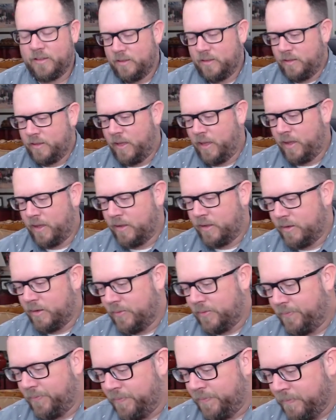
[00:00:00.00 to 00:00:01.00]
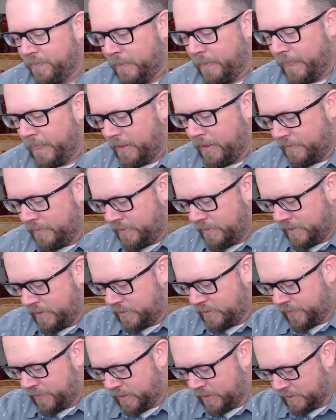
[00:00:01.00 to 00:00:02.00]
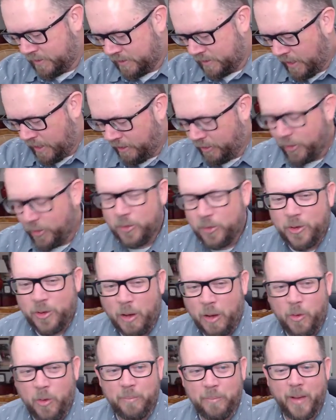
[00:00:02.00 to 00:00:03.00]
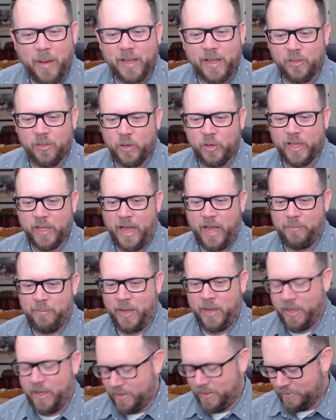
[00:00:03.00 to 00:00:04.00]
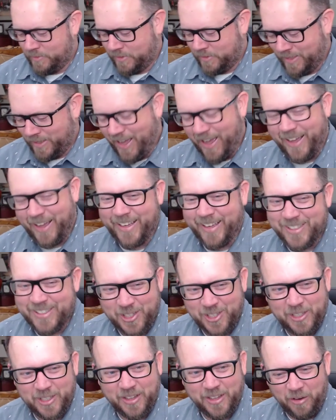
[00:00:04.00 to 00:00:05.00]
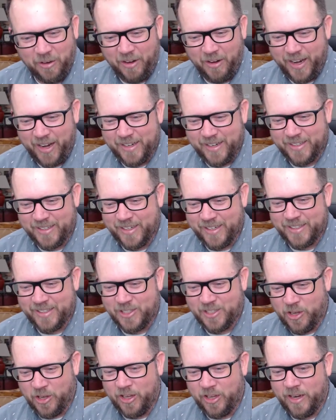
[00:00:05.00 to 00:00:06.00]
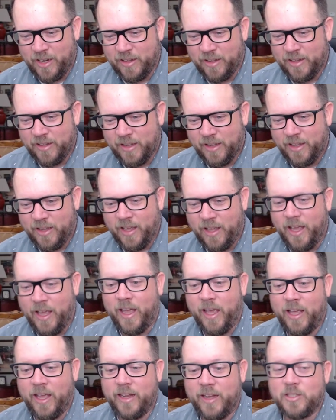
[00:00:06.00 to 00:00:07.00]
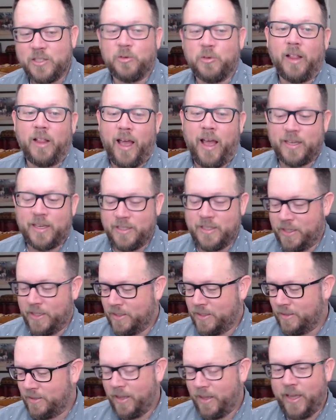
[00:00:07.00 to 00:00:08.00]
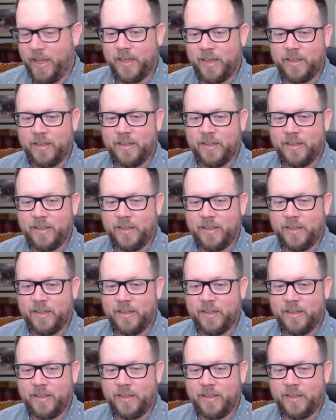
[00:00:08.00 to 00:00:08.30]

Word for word: Yeah. This feels. Although, do I want Mike looking at me? Yeah, it's good though, right? It's good. It is relaxing. Like,